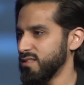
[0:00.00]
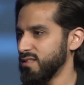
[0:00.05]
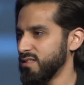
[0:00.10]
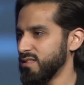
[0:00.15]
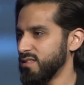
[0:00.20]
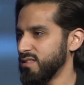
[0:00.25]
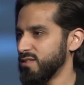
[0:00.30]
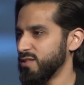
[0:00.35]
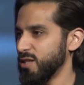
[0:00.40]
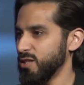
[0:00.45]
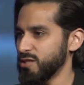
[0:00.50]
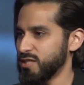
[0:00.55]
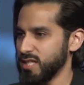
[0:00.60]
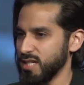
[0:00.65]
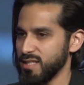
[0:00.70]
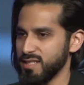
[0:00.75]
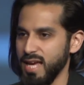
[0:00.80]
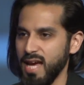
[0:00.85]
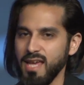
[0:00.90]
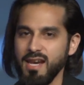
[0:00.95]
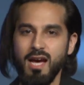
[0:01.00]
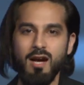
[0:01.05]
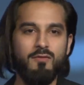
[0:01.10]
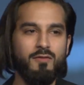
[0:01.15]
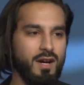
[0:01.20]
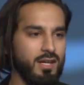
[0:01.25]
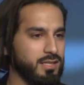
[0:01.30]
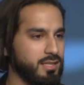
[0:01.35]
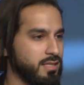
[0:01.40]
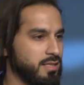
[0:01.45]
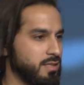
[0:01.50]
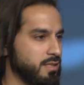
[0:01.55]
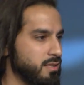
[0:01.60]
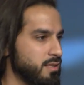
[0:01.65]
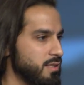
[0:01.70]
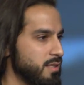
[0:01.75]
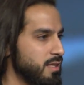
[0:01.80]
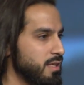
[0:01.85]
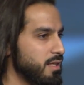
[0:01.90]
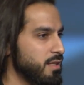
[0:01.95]
There's ten of us.
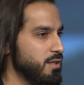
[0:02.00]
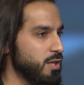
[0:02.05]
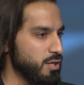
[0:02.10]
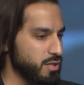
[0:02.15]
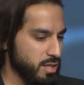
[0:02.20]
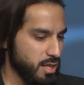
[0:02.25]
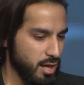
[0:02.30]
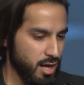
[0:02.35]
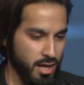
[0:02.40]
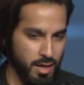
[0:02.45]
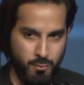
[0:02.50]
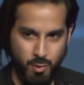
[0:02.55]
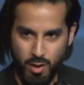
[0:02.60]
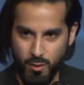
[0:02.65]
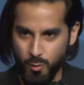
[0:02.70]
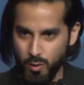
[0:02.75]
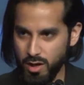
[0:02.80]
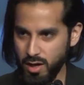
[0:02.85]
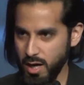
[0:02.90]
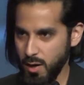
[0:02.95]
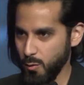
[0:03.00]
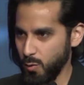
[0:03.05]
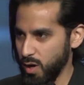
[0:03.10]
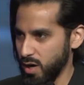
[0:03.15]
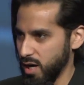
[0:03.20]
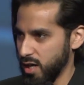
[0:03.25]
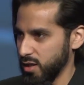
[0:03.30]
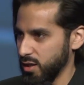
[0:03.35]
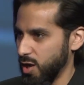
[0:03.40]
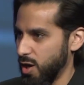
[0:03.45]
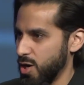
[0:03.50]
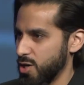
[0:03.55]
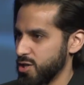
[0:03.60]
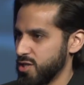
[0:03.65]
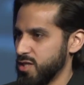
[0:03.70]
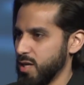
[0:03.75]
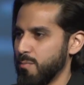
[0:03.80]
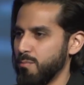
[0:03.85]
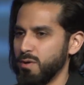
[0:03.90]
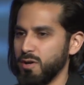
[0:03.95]
There's, we're, we're, we're a large
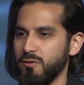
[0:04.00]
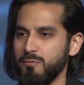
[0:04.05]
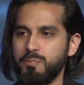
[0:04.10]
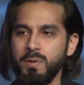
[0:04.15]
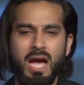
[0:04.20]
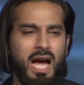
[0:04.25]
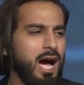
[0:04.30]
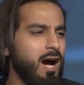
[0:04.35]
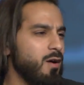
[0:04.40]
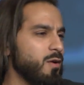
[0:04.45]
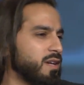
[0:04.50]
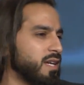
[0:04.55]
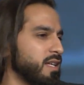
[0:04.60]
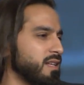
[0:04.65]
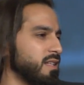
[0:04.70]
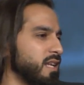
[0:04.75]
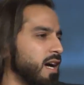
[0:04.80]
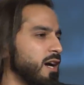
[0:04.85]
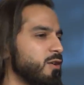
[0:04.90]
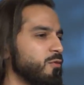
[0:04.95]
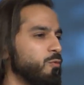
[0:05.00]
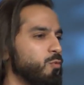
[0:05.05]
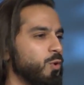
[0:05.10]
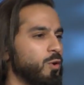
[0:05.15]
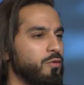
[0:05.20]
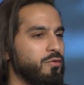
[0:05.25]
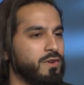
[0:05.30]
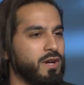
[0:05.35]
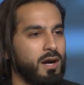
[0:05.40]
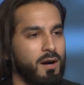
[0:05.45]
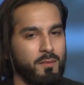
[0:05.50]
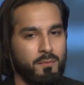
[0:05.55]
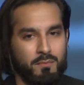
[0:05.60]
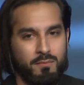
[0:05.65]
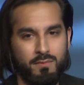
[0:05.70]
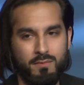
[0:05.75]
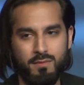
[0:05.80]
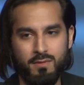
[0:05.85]
number of people. How can a wolf come?